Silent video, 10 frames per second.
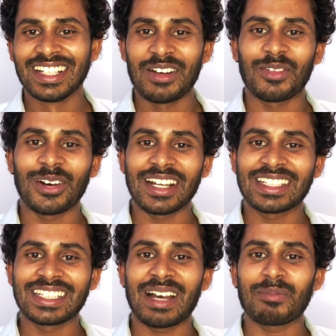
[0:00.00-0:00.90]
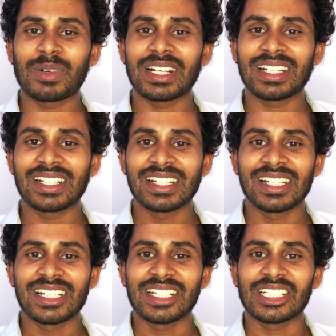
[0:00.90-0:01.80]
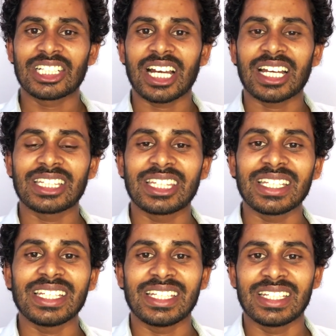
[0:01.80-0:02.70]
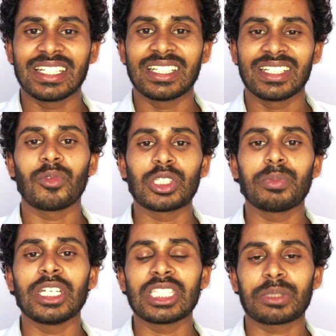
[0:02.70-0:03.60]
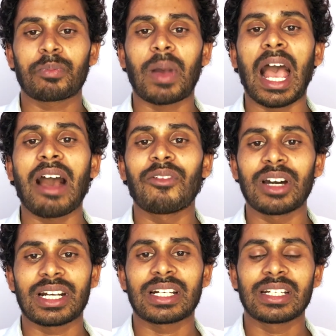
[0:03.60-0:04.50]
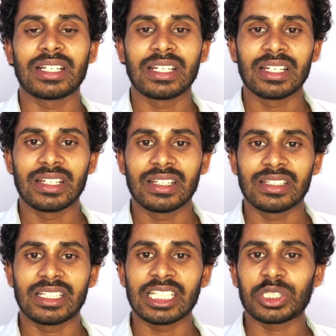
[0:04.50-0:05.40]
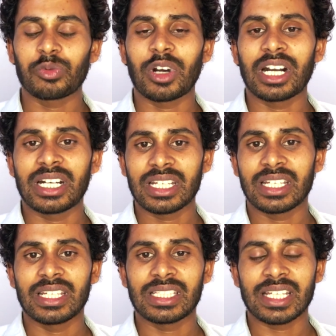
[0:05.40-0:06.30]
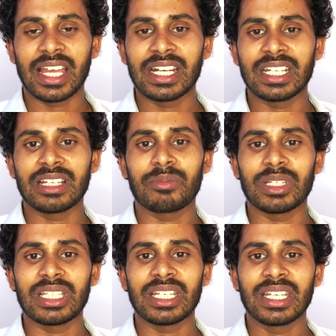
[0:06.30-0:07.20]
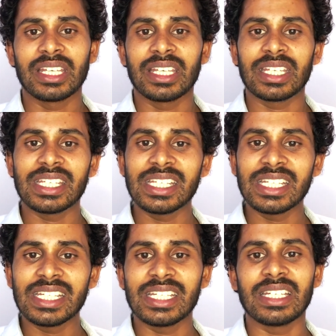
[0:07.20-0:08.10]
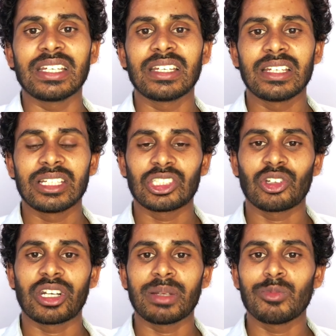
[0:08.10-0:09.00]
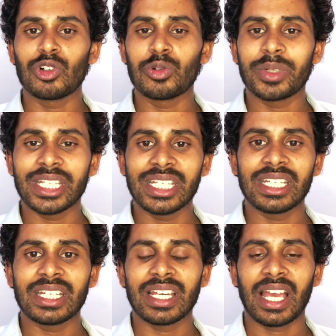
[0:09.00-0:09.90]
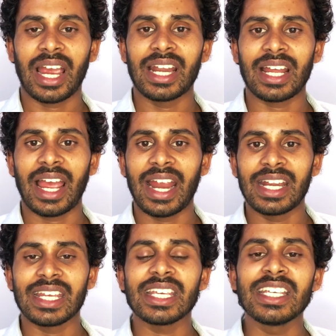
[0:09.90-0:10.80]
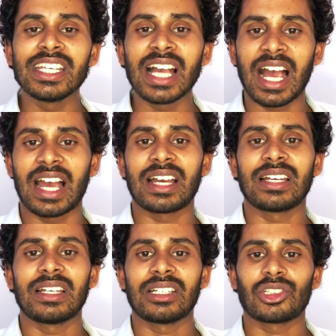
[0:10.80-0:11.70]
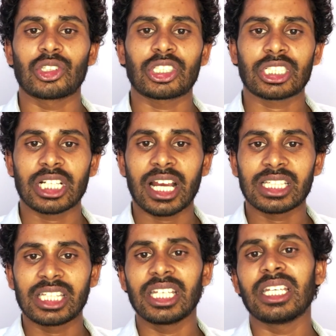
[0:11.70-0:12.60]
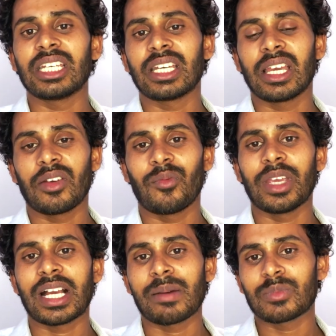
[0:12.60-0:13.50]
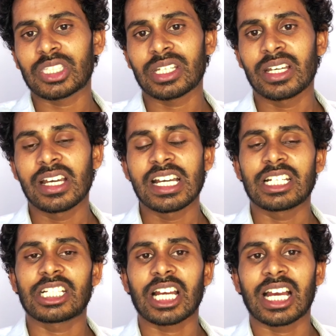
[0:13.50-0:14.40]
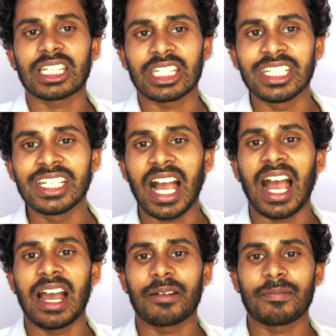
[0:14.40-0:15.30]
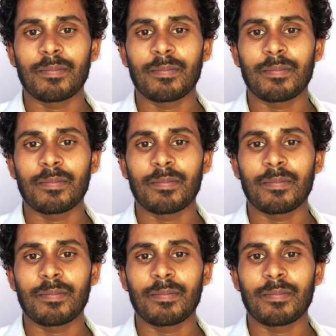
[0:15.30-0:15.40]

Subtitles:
For example, shakti, which means power. This word is ending with e. So remove e and add inya. So shakti becomes shaktiyan.